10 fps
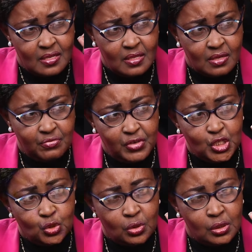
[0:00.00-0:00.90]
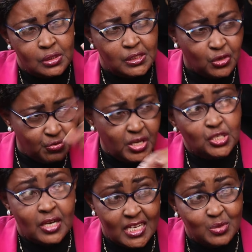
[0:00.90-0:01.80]
the visual, your
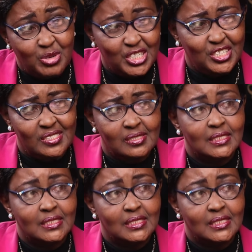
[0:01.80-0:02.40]
facial expression